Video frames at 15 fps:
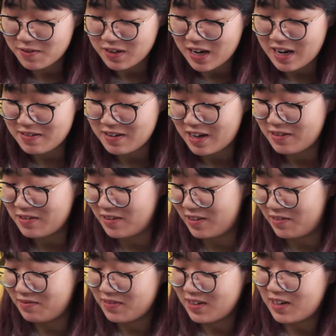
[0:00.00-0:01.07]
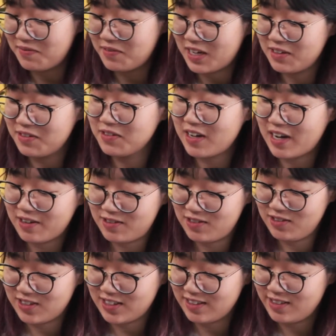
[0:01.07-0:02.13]
I don't know. I don't know how to
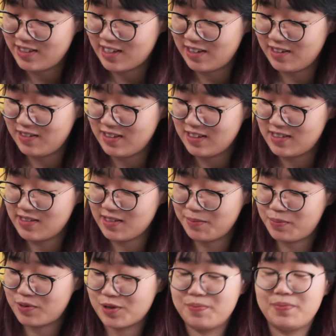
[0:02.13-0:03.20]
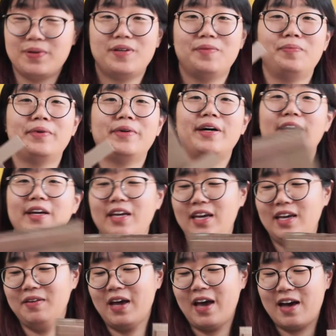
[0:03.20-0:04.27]
do it, so it's not proper. But
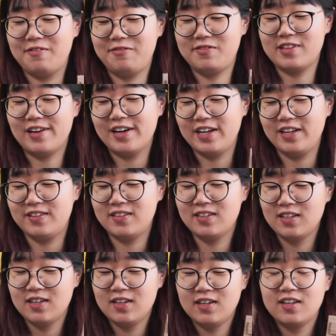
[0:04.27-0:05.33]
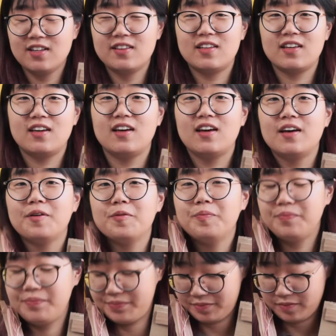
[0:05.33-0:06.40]
I have dyed the
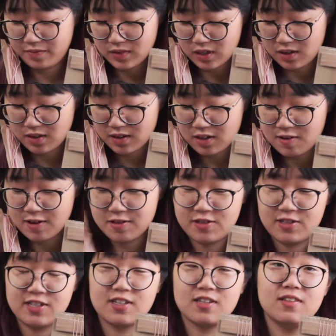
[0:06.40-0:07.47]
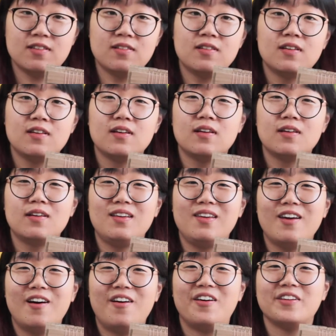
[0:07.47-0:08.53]
cotton
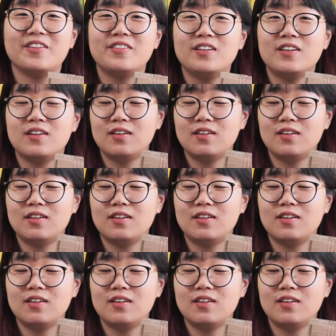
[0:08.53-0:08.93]
yarn,